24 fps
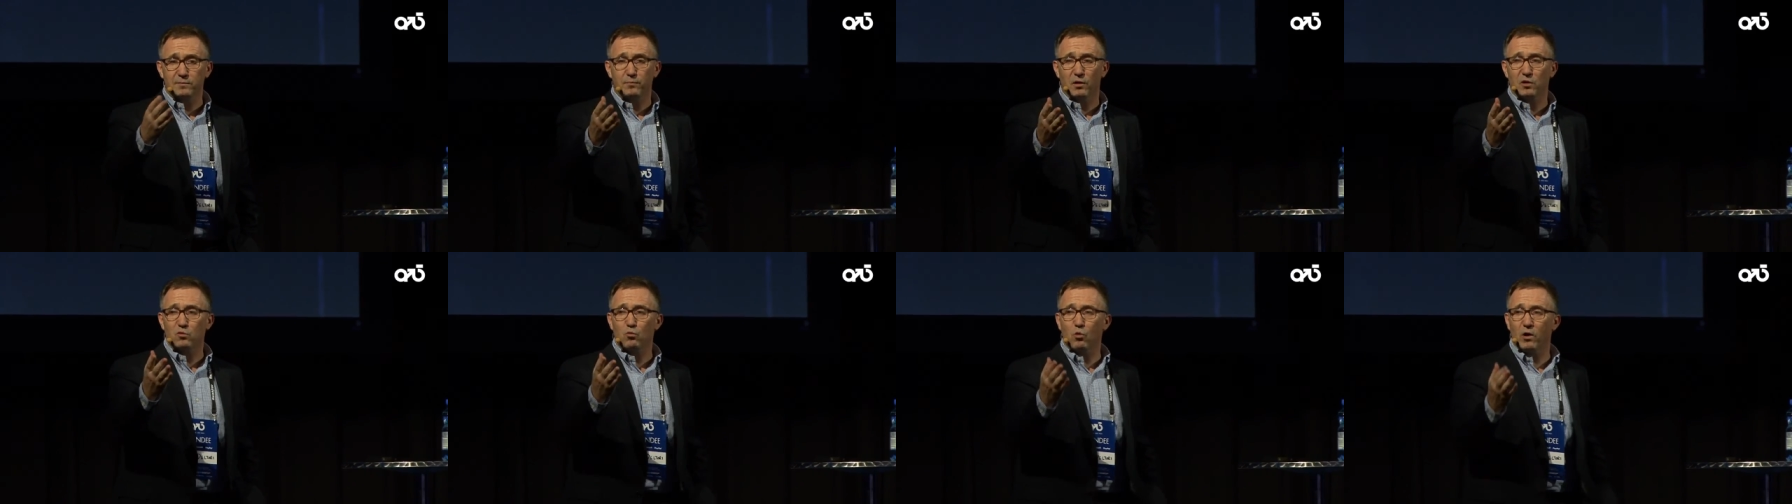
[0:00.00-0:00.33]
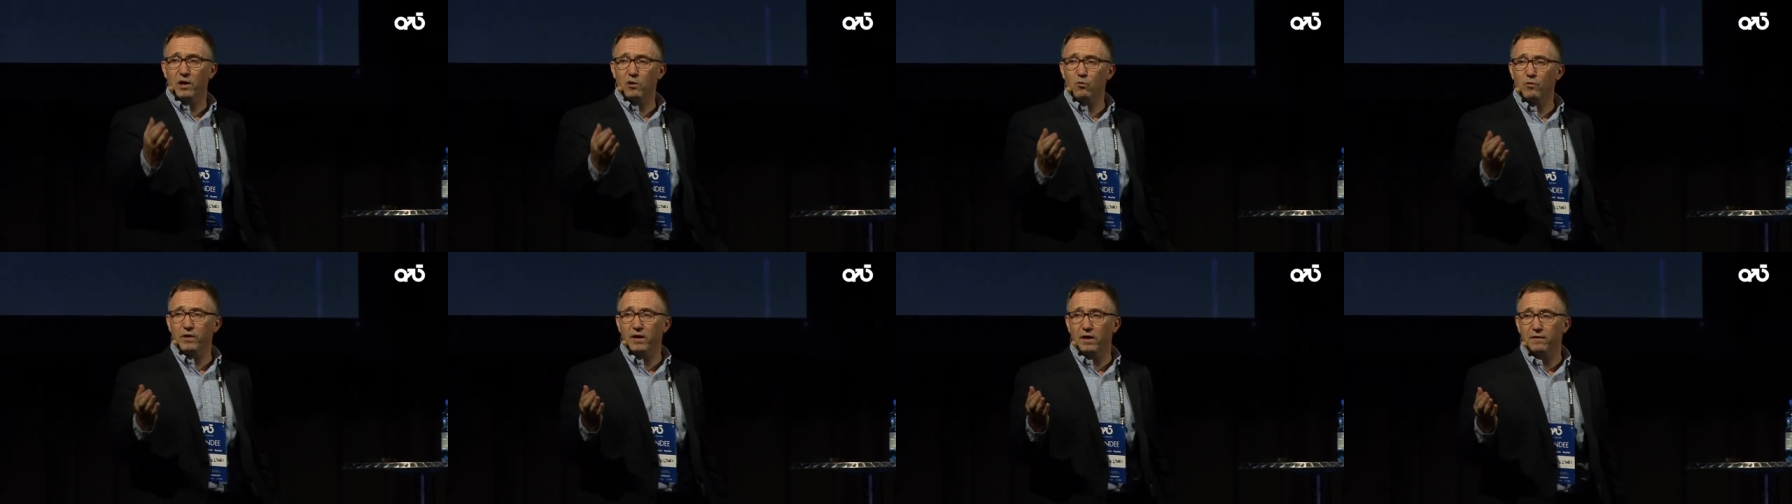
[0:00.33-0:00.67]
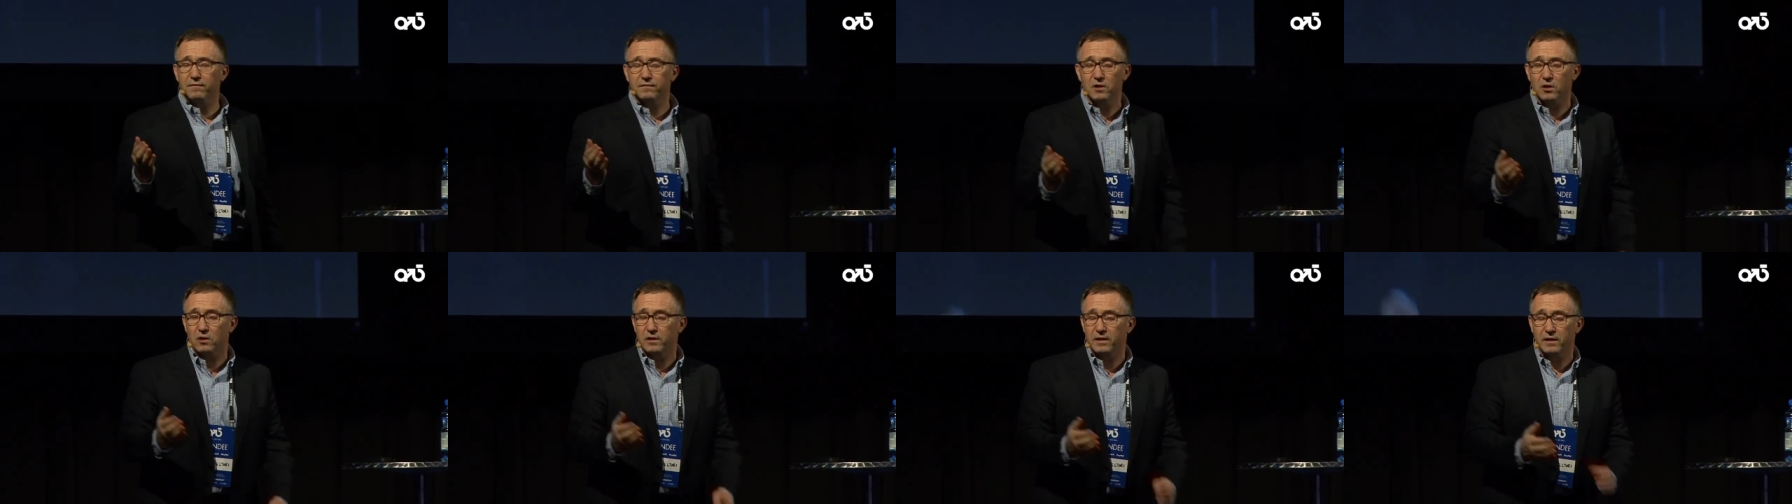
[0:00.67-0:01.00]
But what we
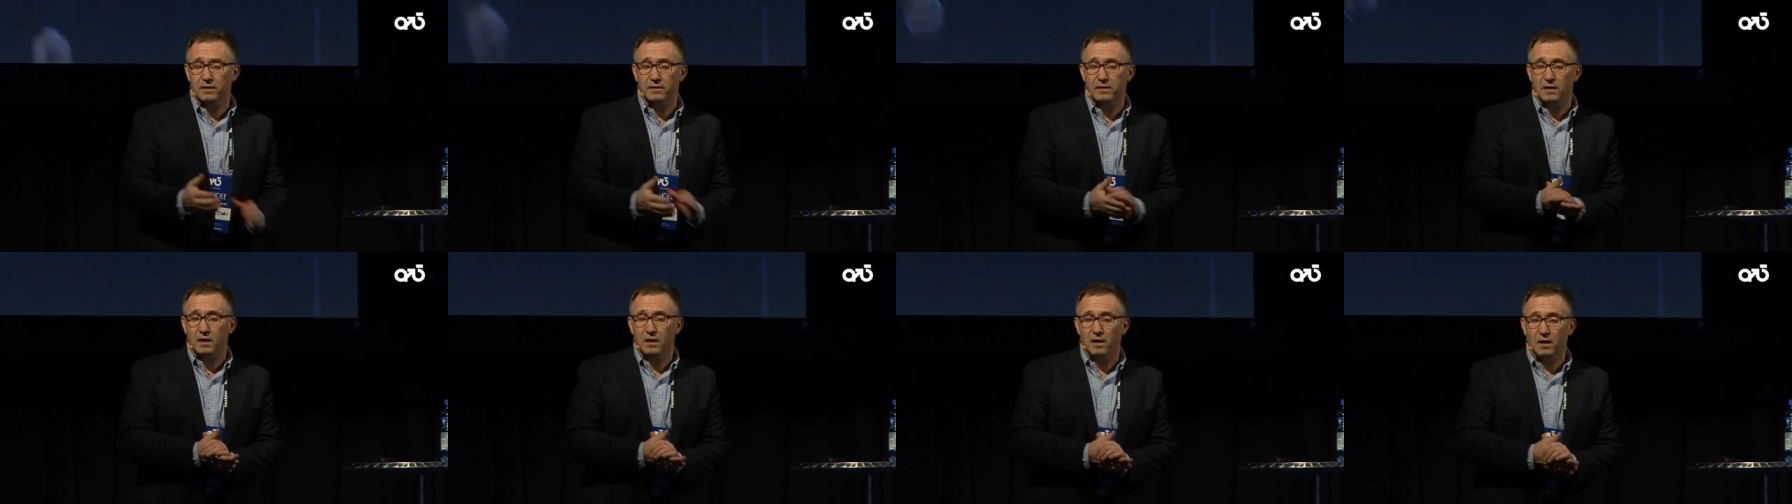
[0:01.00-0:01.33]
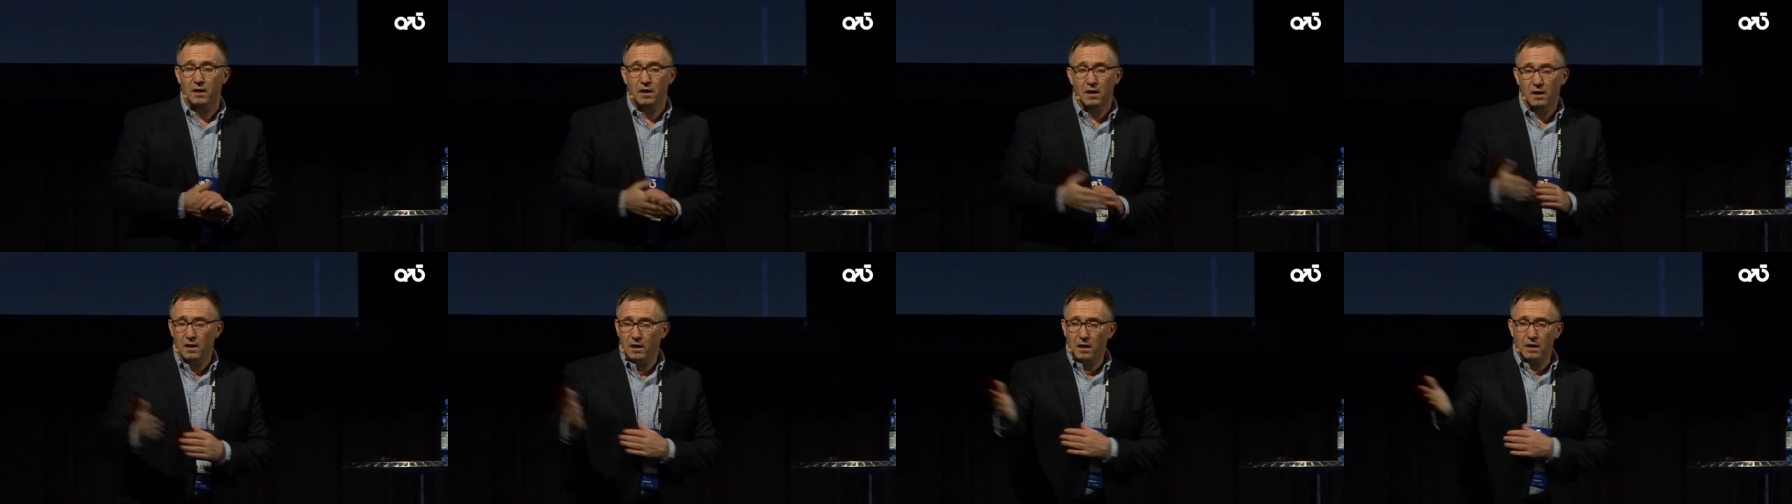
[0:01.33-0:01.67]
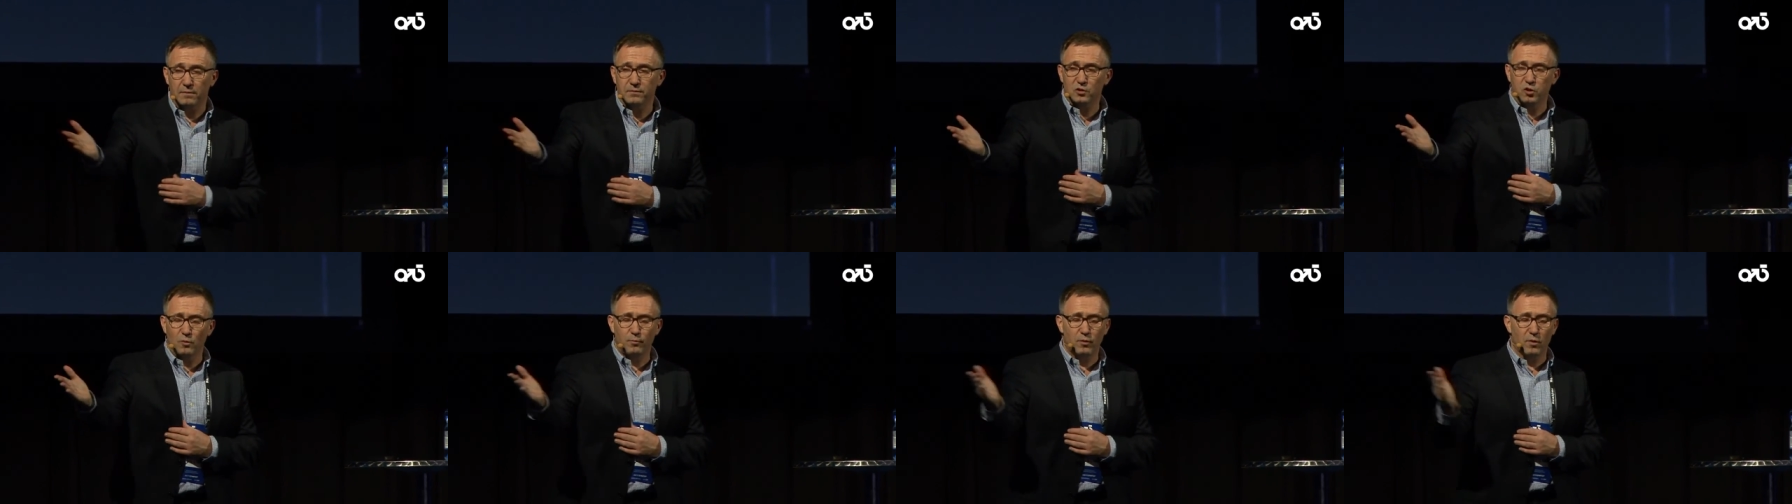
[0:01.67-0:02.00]
have done, and uh,
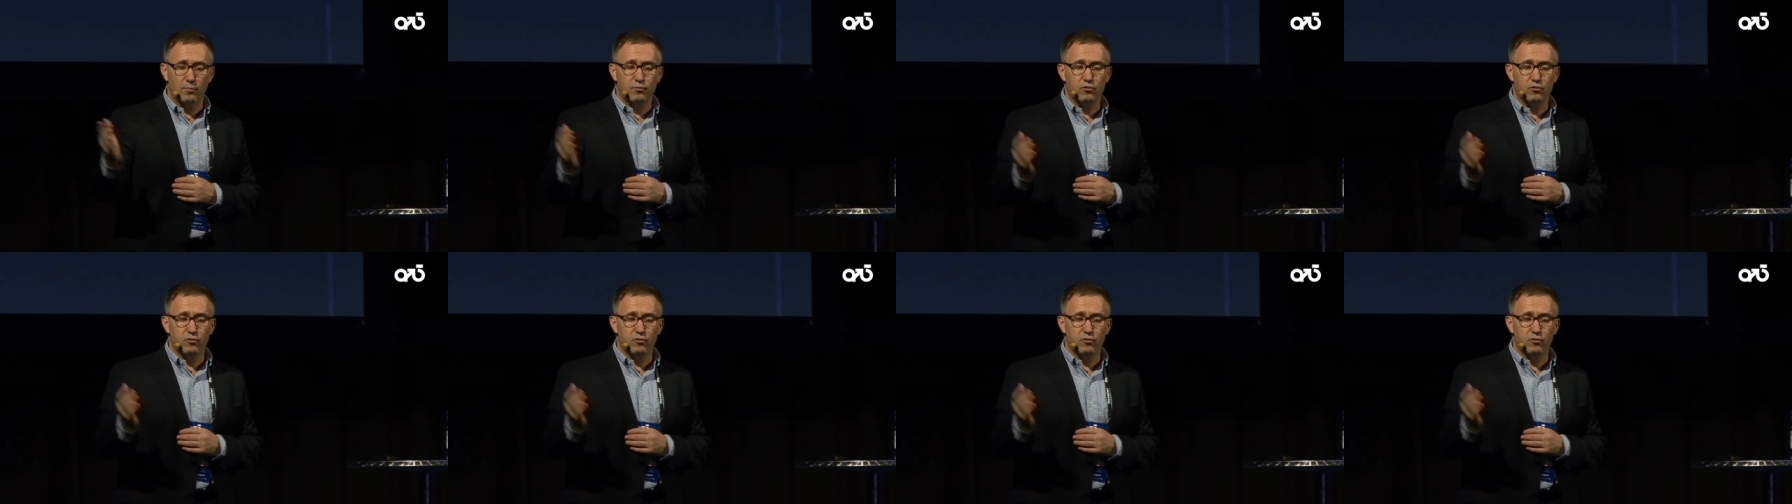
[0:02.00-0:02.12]
I'm super